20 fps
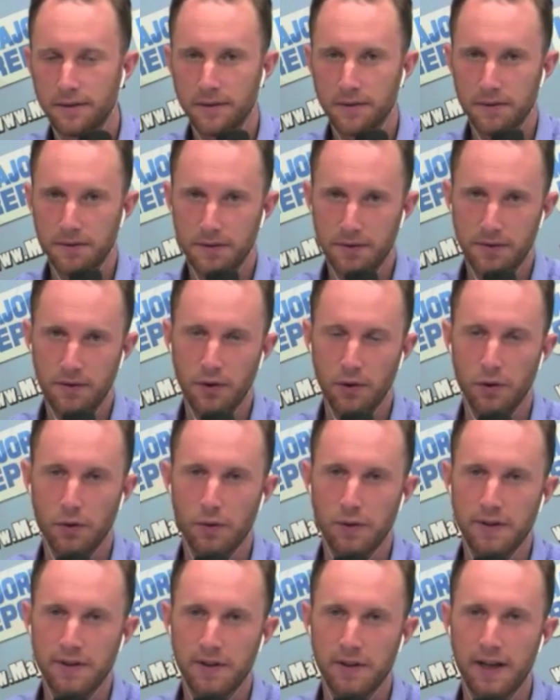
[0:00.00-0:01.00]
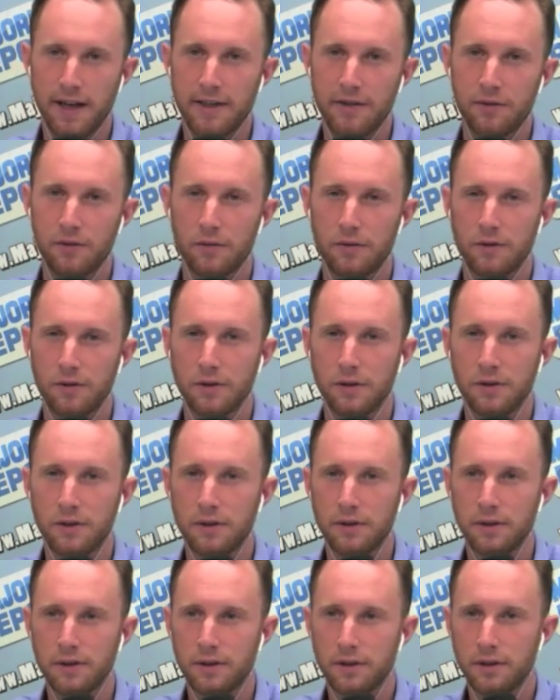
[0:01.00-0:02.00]
pseudo intellectual,
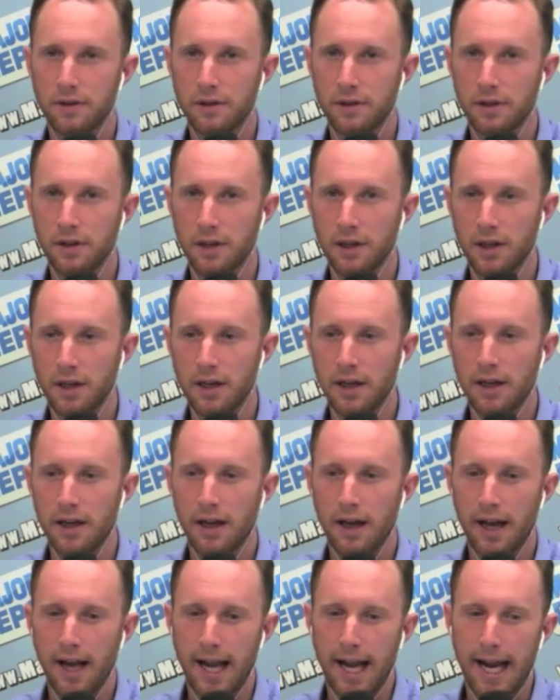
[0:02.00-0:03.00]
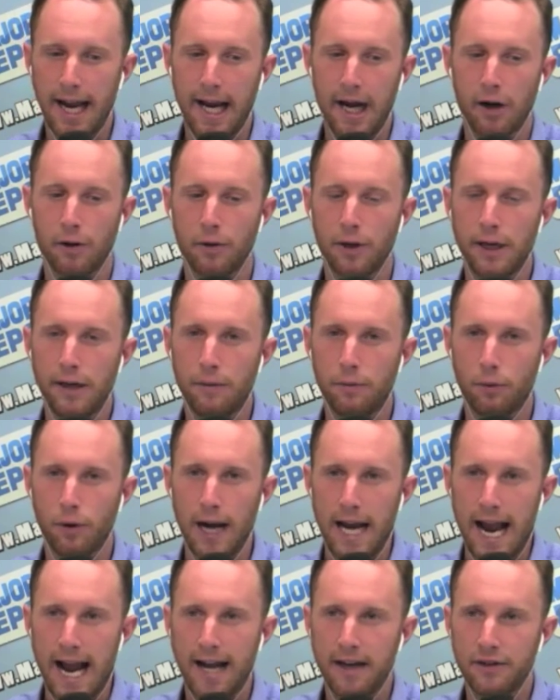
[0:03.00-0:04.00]
airy,
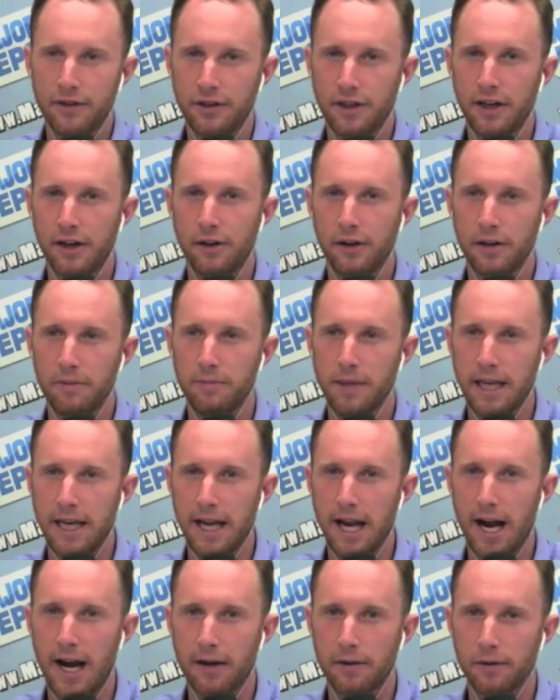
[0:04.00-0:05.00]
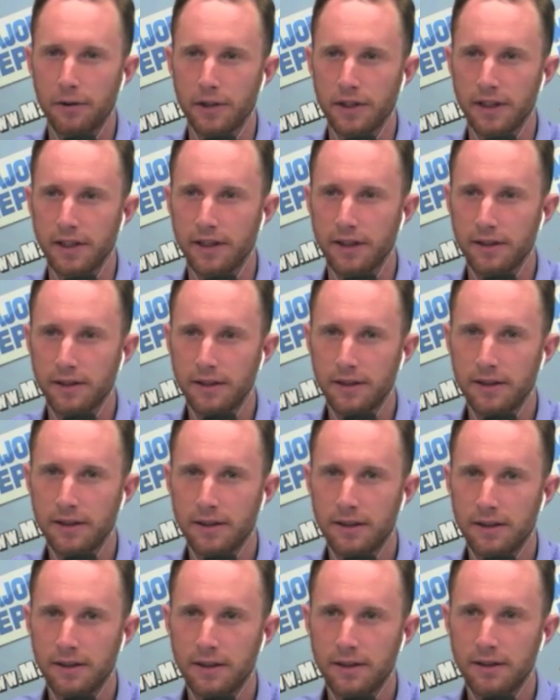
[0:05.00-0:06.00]
reactionary mediocrity.
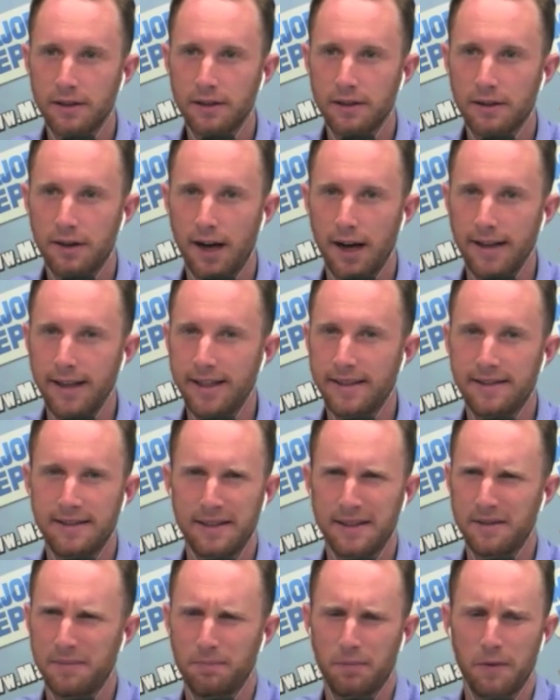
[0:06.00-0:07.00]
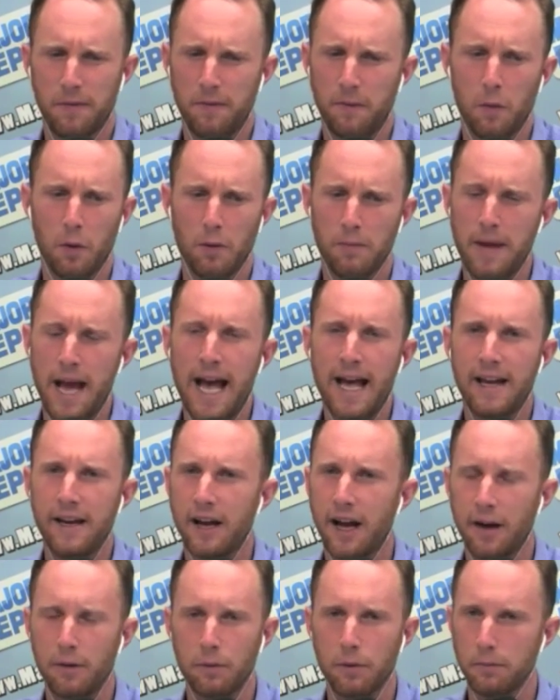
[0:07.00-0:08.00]
I think since before Matt and
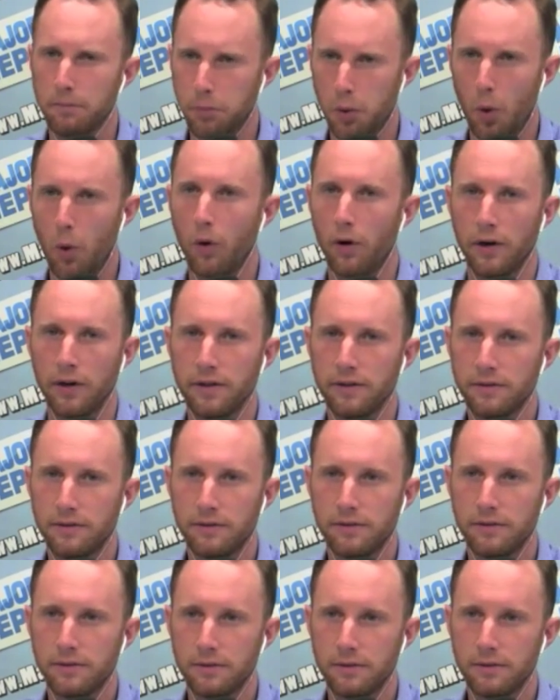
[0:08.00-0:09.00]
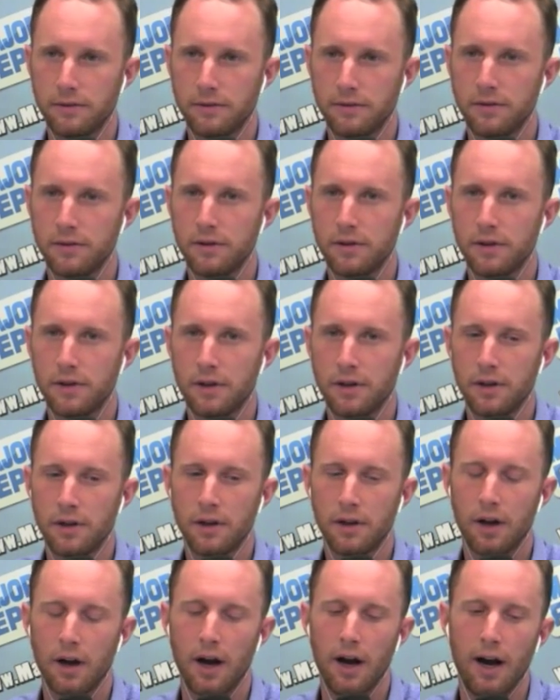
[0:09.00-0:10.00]
I were born.
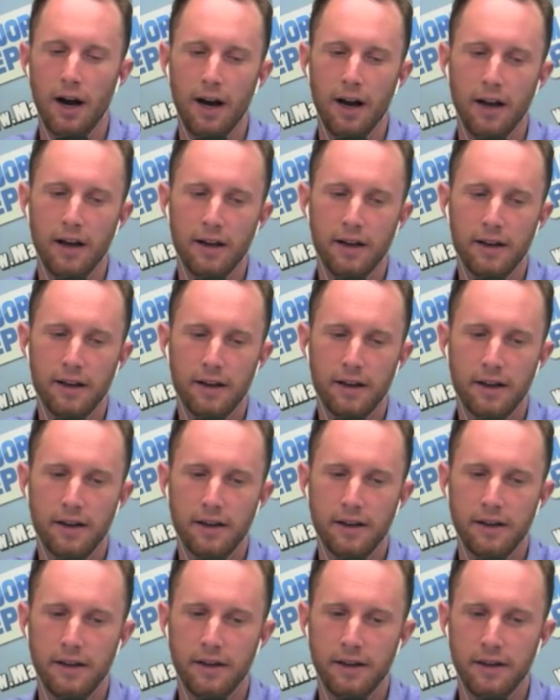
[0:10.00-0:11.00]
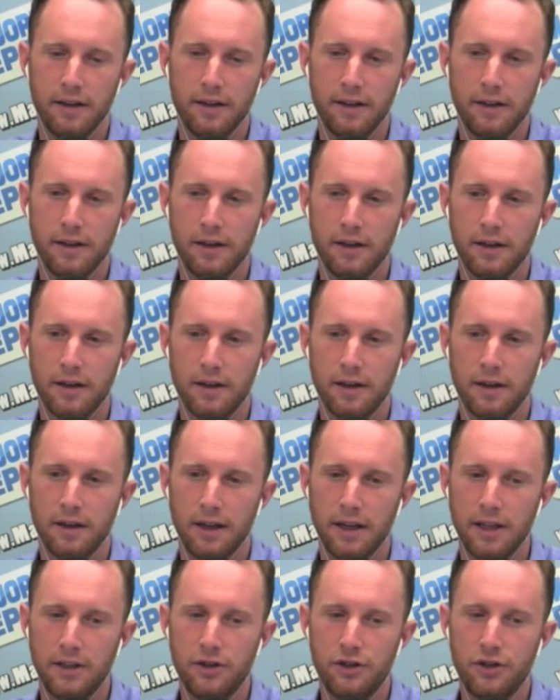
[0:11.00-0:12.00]
Uh,
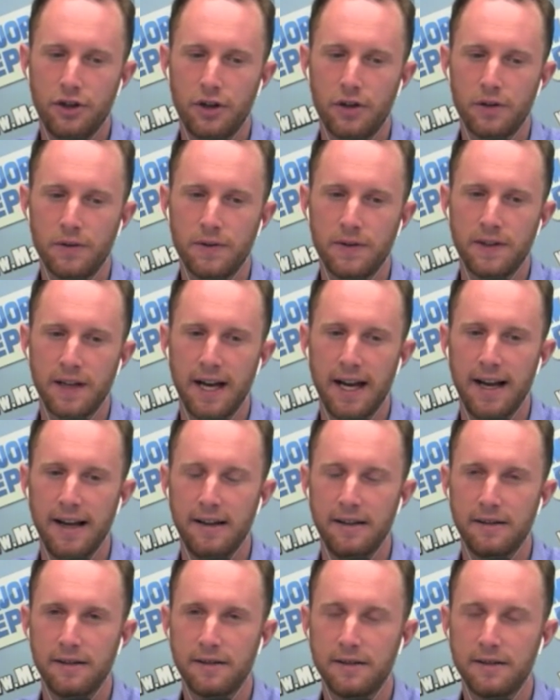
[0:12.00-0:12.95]
it shows that